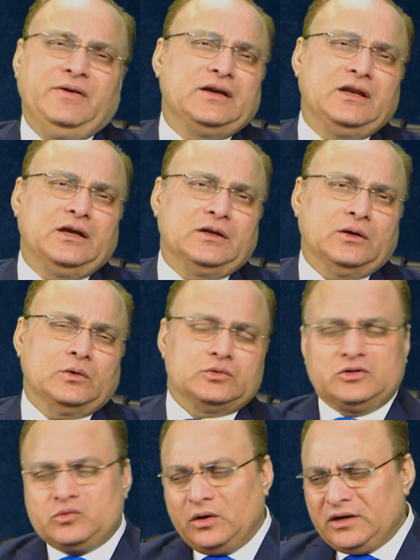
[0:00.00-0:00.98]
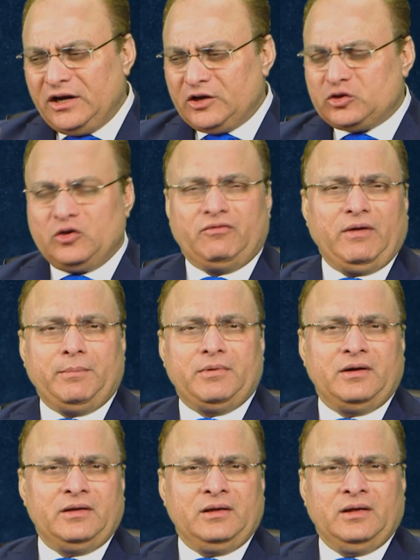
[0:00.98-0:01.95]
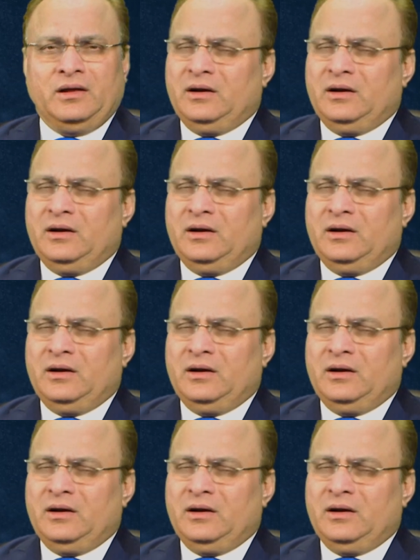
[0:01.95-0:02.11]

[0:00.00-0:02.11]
weekly conclusion 28th of February